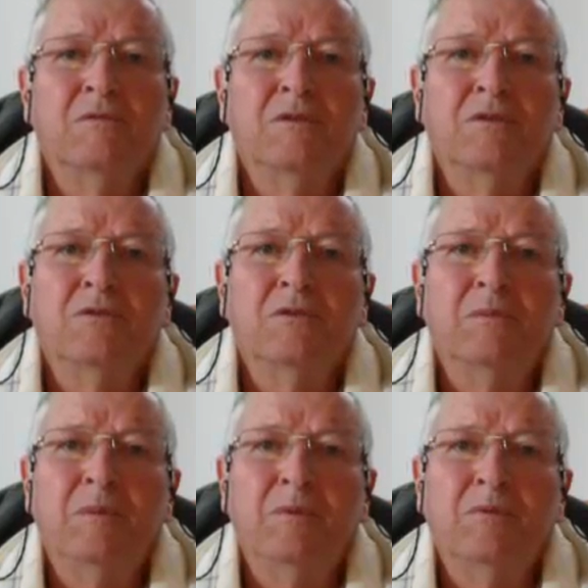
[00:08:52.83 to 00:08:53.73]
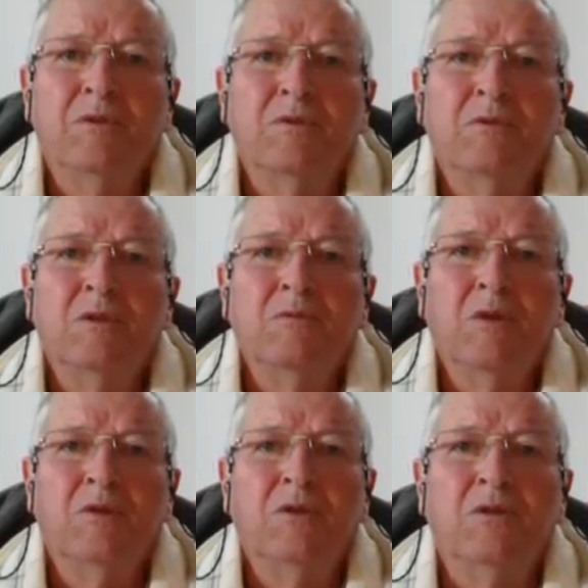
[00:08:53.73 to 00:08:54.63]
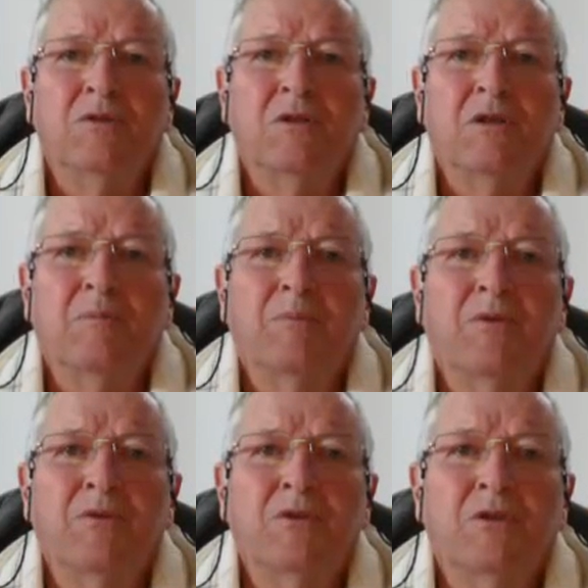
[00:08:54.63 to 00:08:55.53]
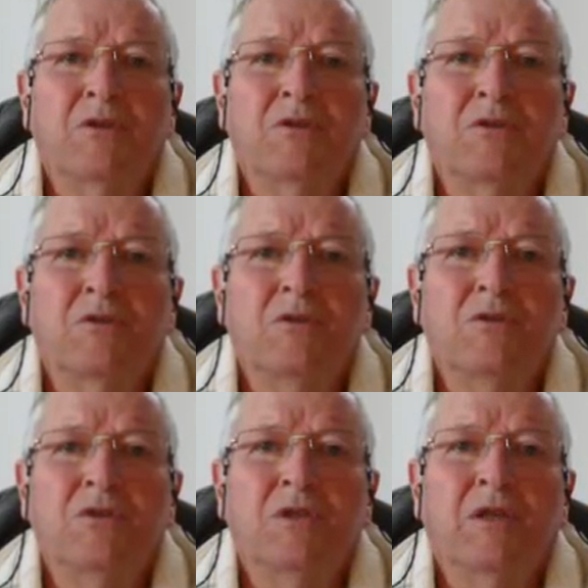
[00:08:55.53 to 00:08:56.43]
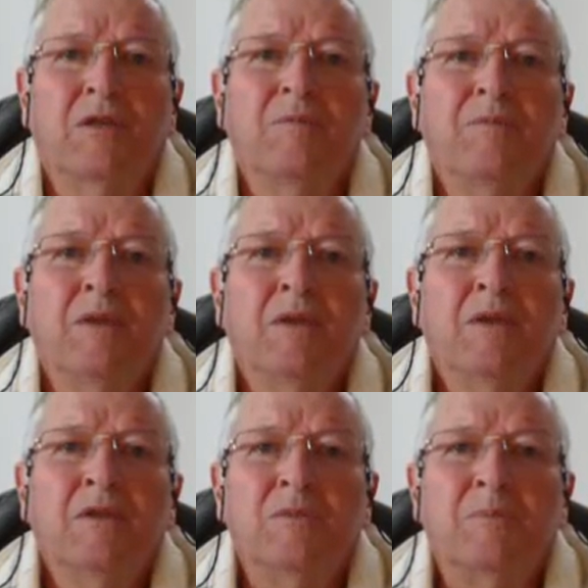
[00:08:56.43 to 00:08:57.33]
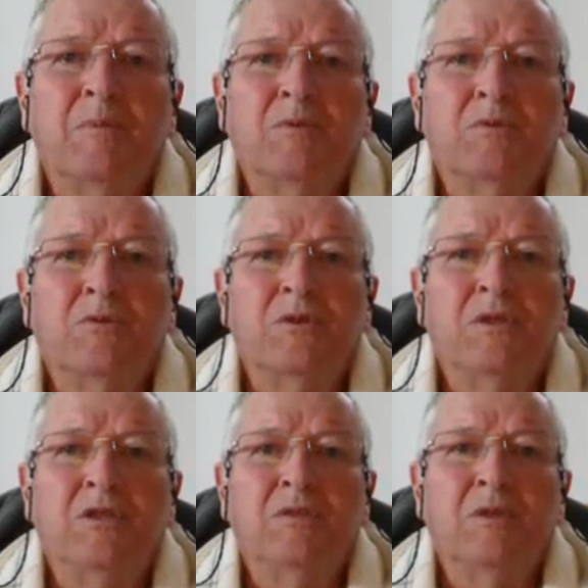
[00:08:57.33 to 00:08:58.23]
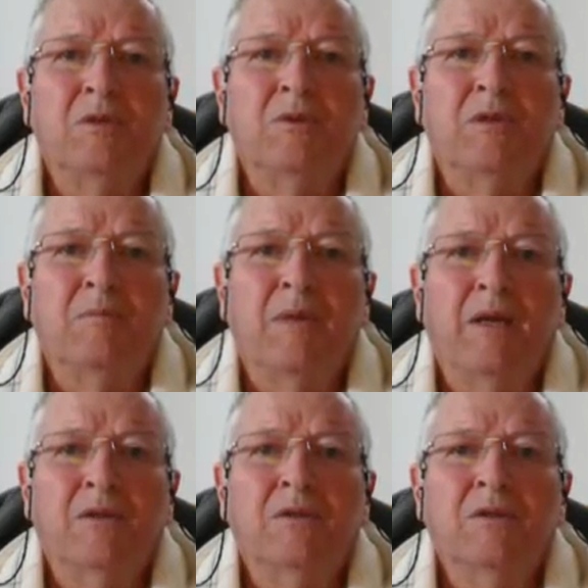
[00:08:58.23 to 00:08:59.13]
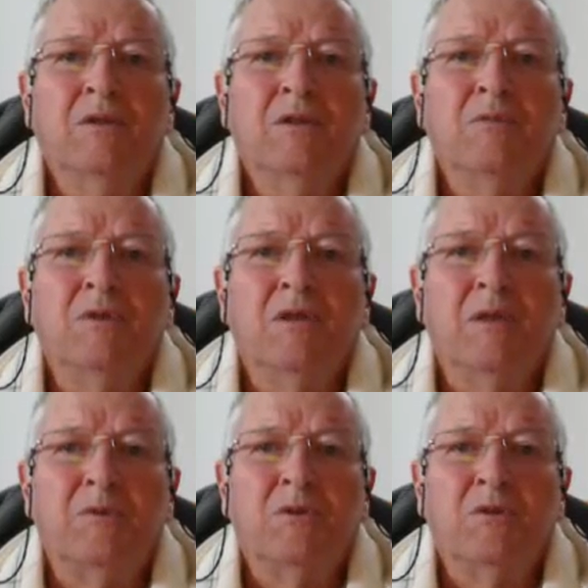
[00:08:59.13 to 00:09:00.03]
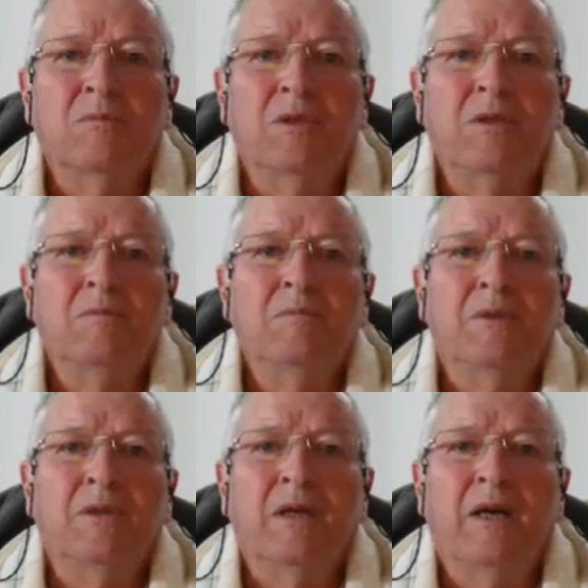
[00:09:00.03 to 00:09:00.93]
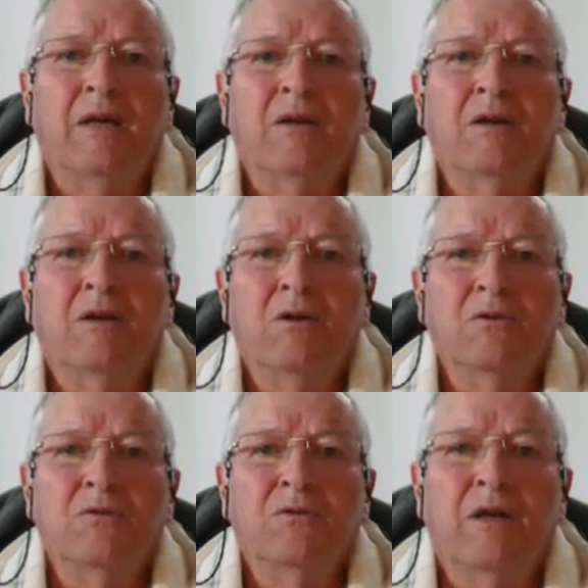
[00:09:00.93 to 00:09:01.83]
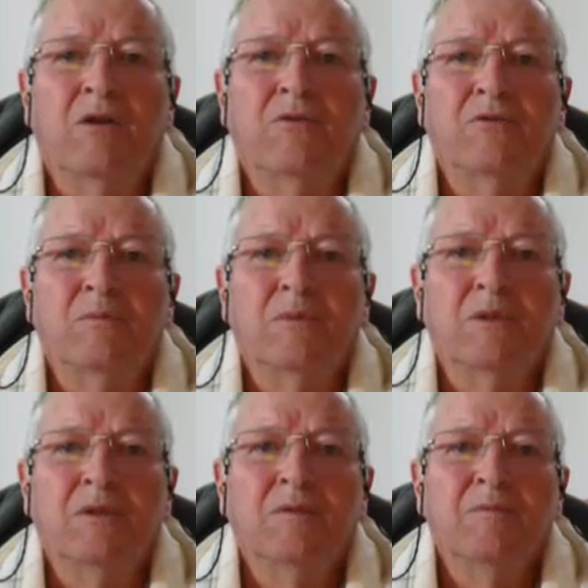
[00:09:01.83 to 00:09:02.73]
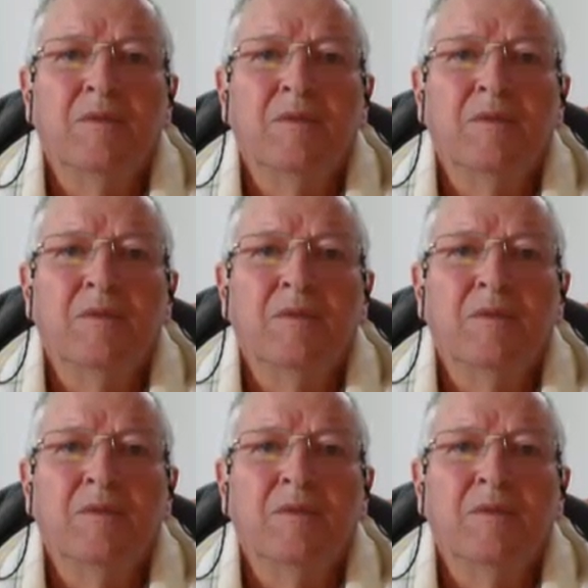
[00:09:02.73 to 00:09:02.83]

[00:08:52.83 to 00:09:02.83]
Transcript: He's calling them hypocrites. Well did Isaiah prophesy concerning you, saying, This people draws near to me with their mouth and with their lips honour me, but their heart holds far off from me.